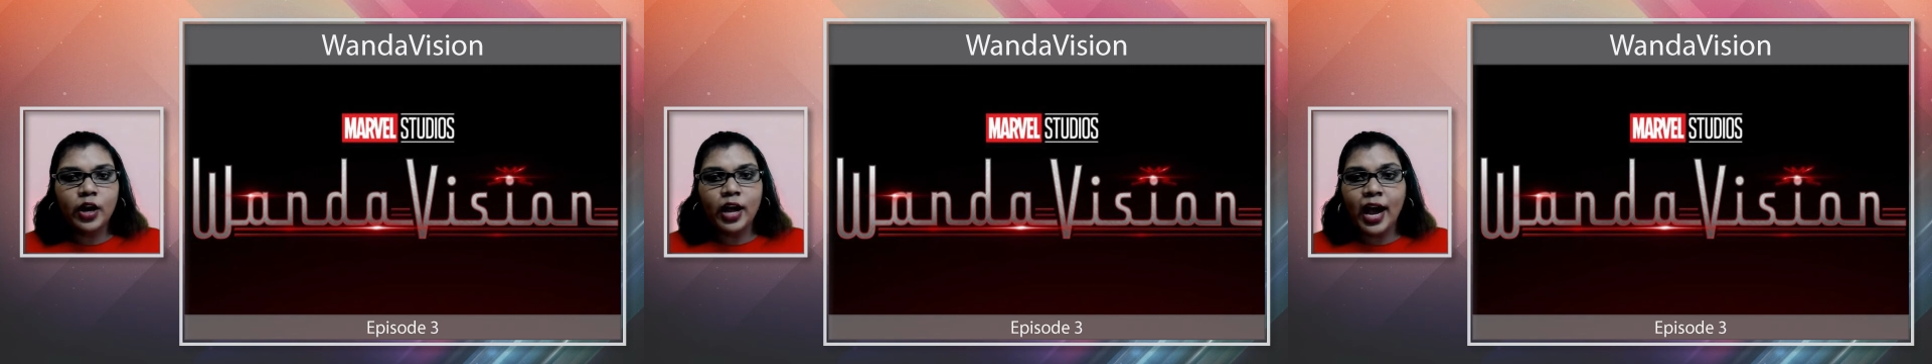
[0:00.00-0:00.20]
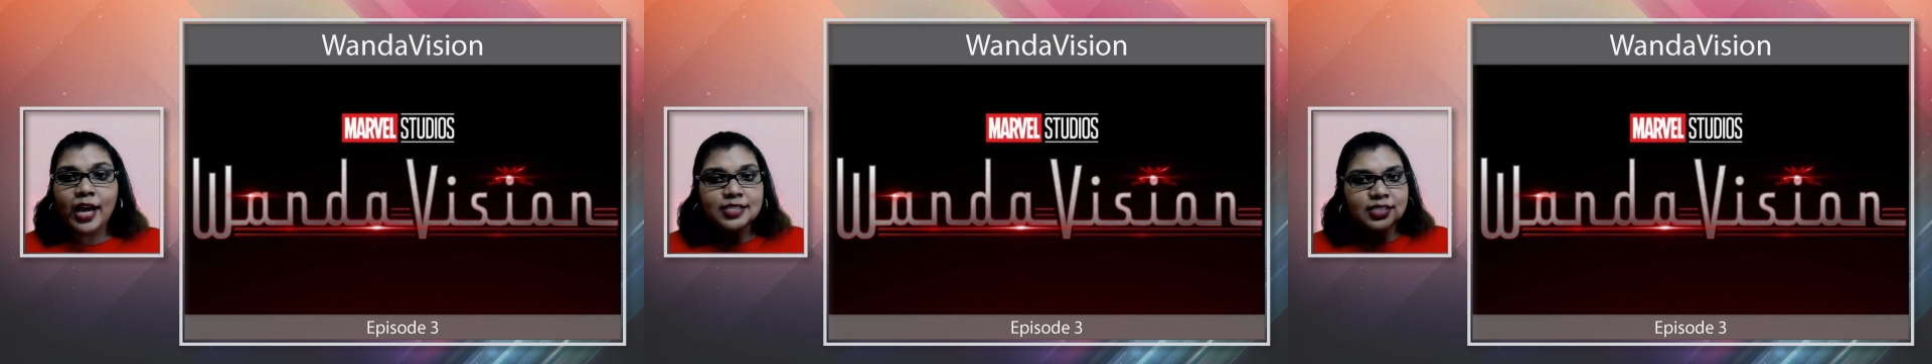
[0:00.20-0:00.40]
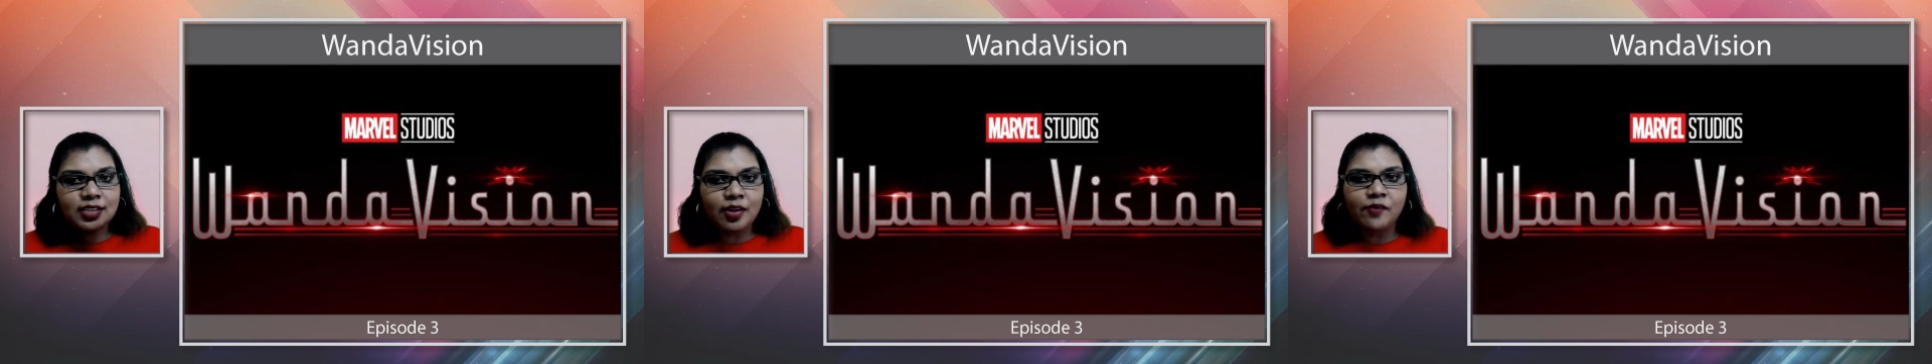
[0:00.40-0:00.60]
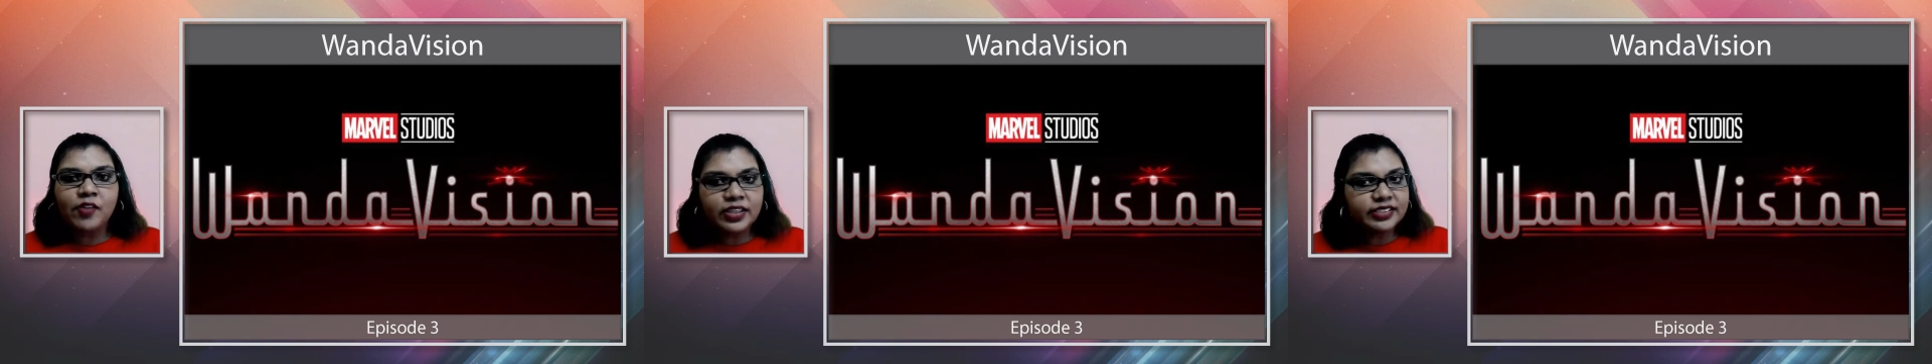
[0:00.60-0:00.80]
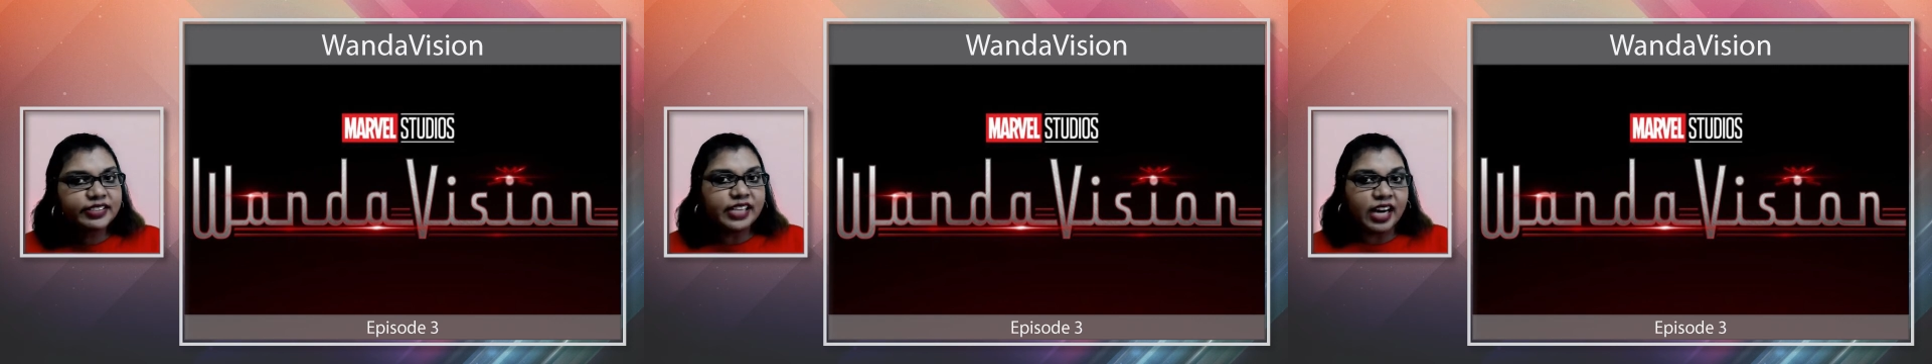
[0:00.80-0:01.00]
has
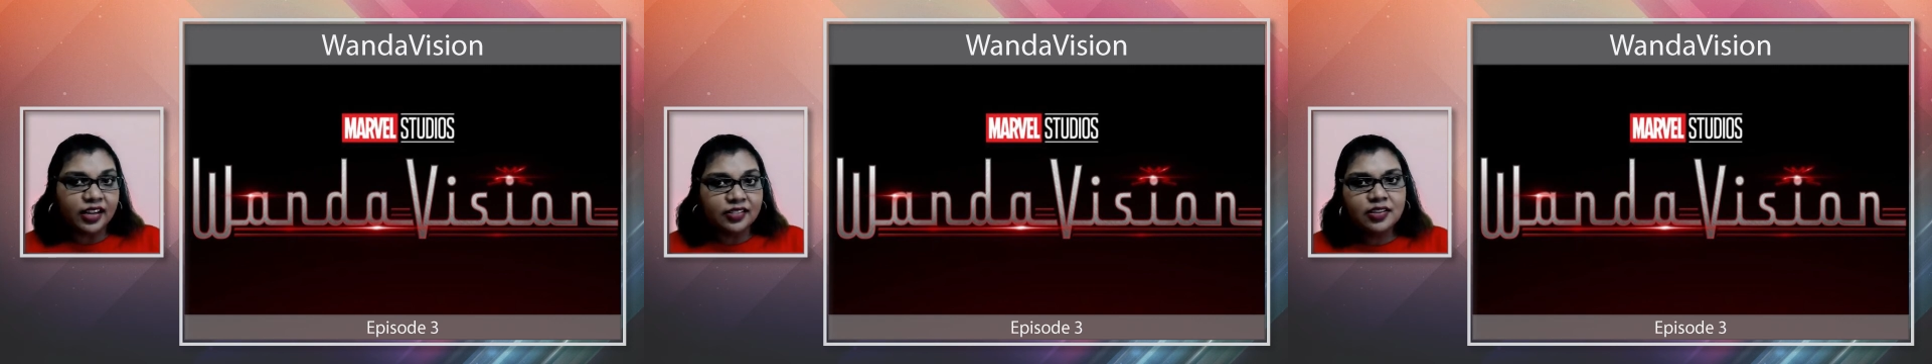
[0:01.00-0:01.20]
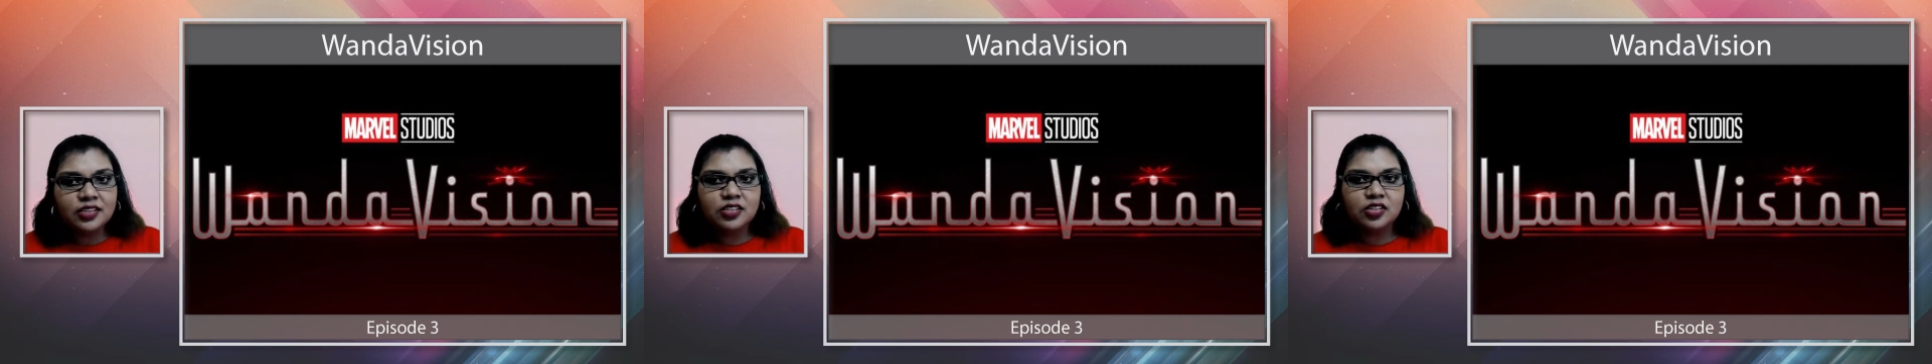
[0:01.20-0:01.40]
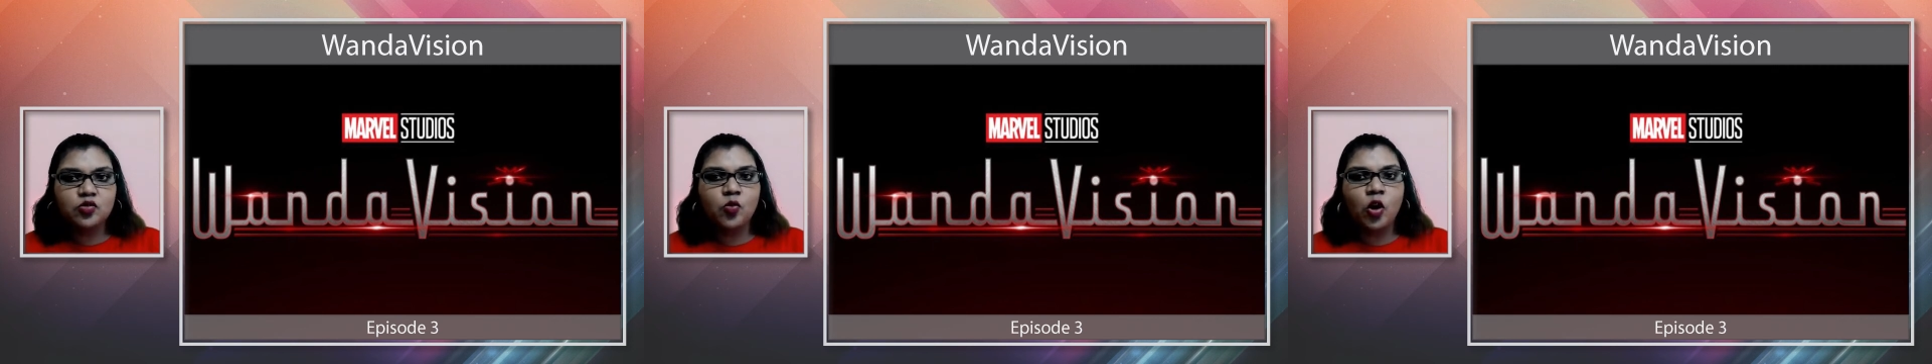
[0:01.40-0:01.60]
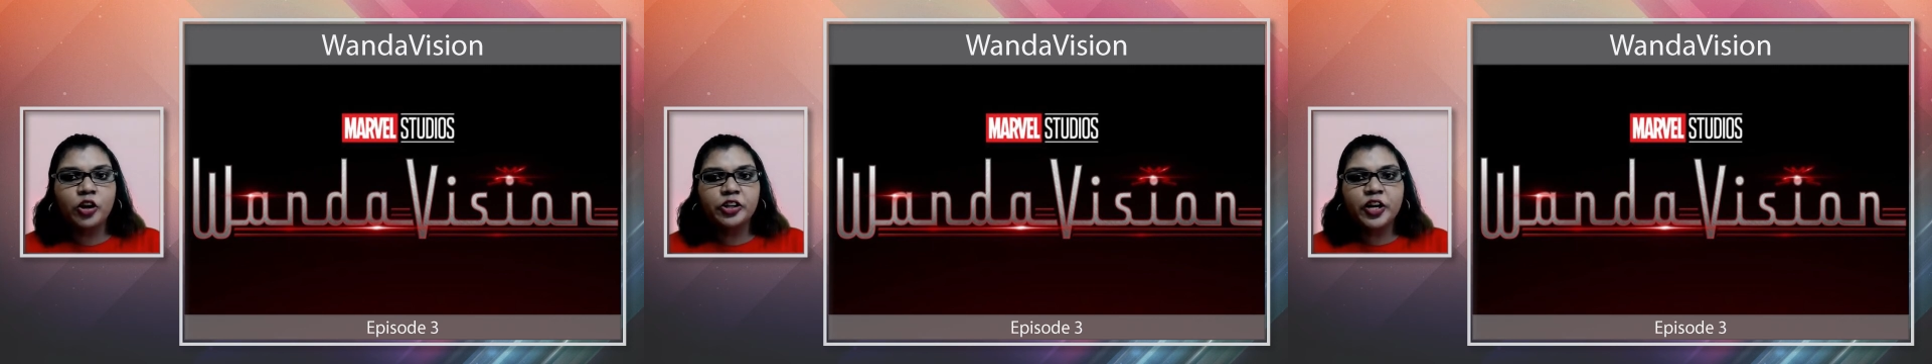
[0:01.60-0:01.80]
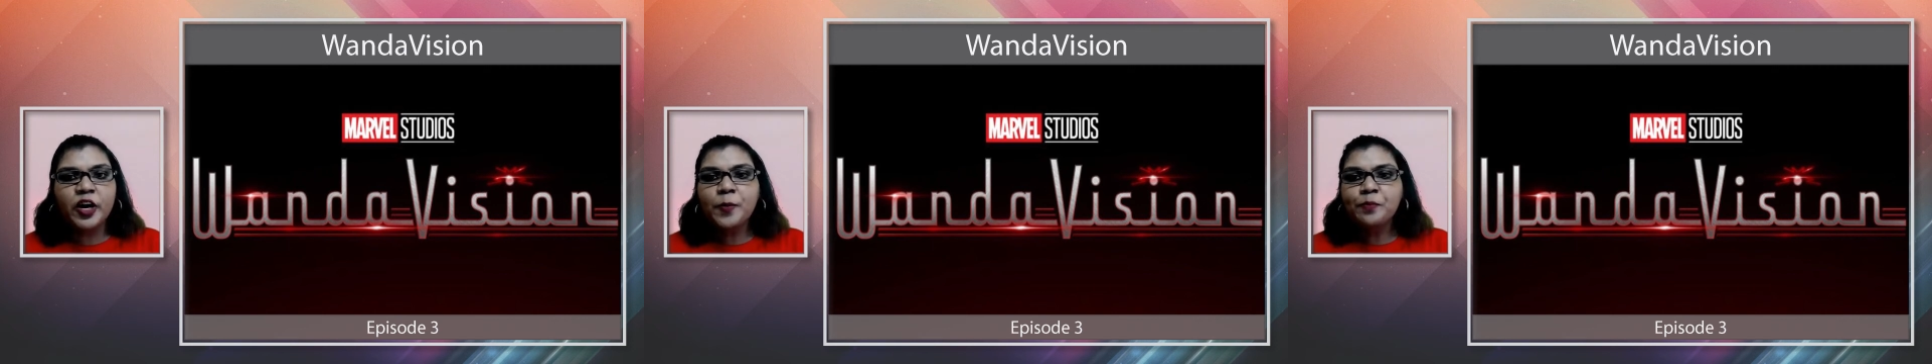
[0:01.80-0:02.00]
someone done this to
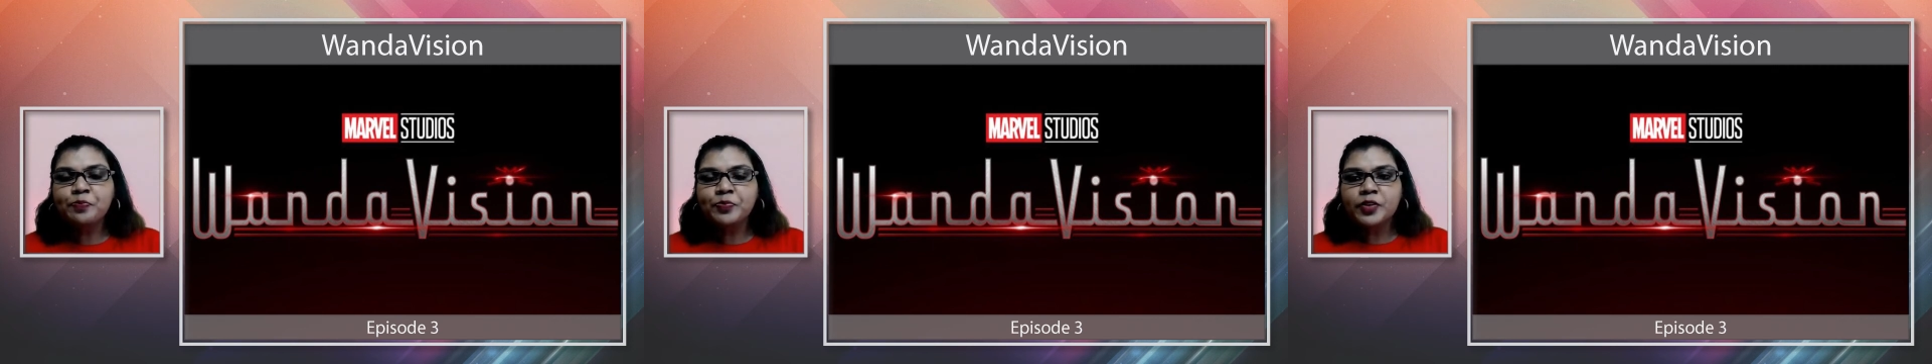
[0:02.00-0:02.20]
Wanda,